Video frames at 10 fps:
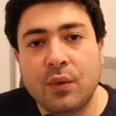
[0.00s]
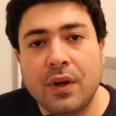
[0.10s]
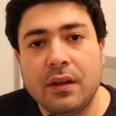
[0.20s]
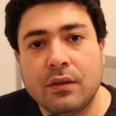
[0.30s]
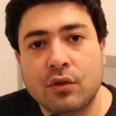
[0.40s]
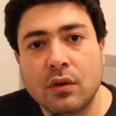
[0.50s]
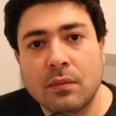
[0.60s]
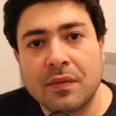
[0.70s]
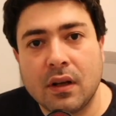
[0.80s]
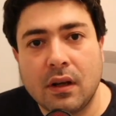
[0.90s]
in
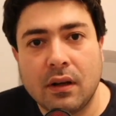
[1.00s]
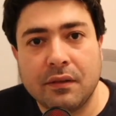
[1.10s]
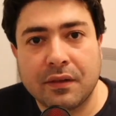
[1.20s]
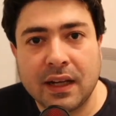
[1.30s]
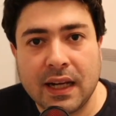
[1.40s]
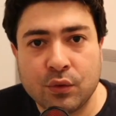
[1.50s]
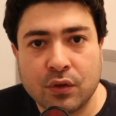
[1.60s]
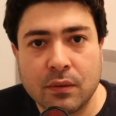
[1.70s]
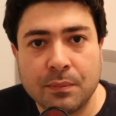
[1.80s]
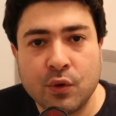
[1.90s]
terms of cloud
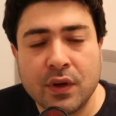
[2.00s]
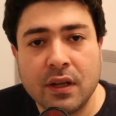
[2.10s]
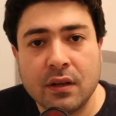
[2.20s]
computing,